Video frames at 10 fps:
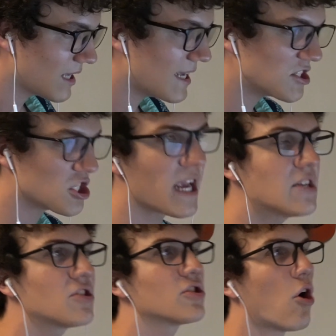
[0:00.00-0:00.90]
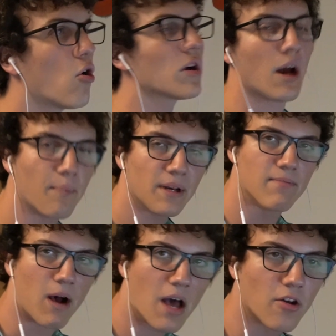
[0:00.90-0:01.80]
He changed his whole company
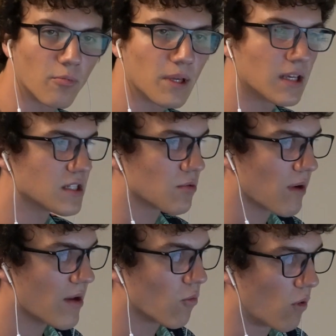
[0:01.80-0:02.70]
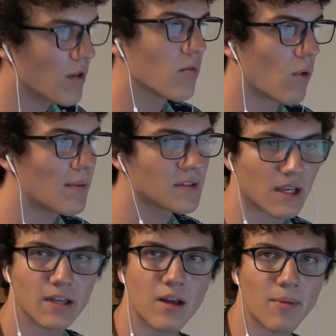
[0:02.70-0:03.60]
model because he read one
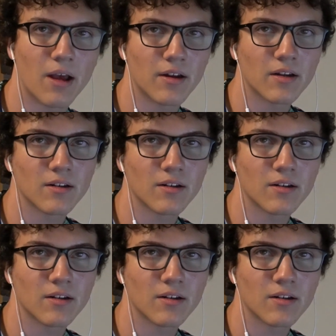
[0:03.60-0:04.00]
website about it.